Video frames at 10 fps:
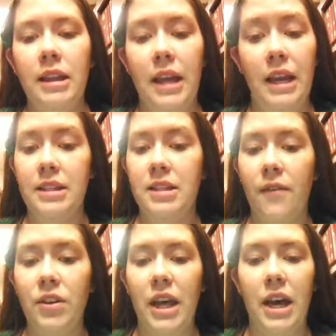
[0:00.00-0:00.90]
They
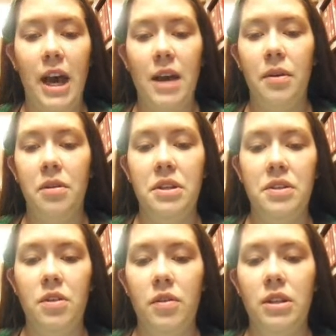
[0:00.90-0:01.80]
discovered that high ability
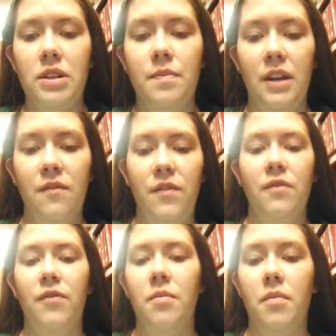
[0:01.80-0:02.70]
students benefit
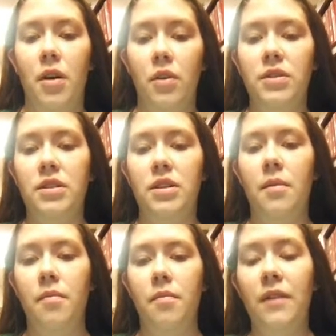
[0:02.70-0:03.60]
the most
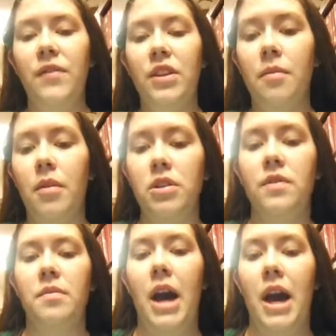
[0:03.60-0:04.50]

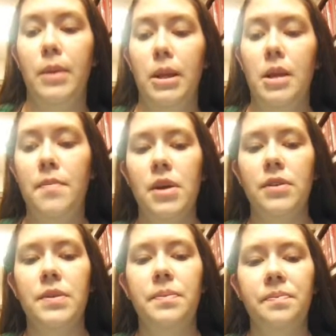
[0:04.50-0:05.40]
from the high ability
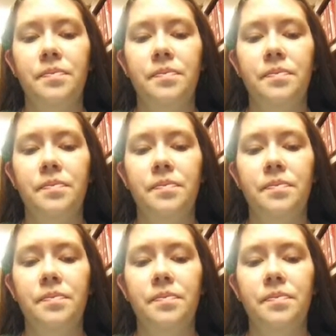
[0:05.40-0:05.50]
peers.